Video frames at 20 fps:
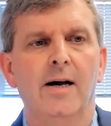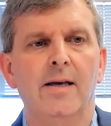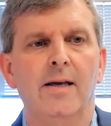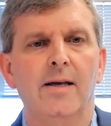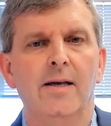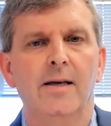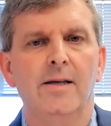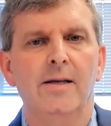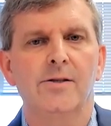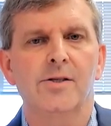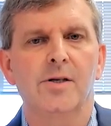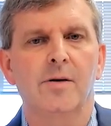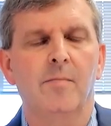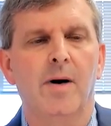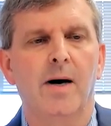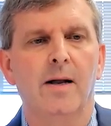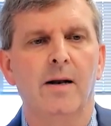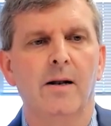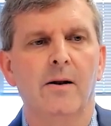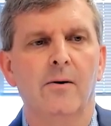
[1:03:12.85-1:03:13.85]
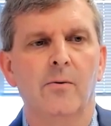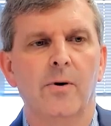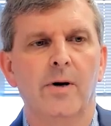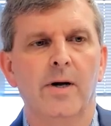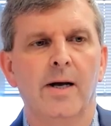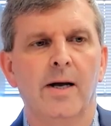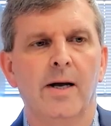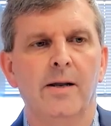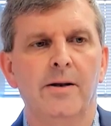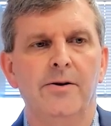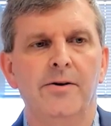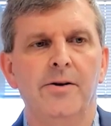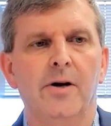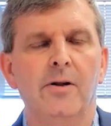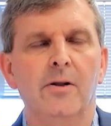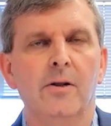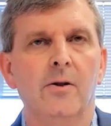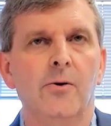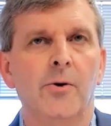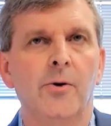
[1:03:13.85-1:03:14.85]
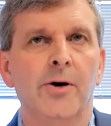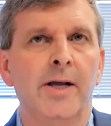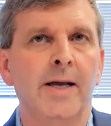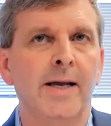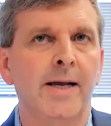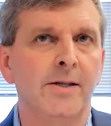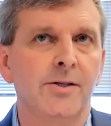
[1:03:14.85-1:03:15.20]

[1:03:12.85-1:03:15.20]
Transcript: It's a model around adult learning.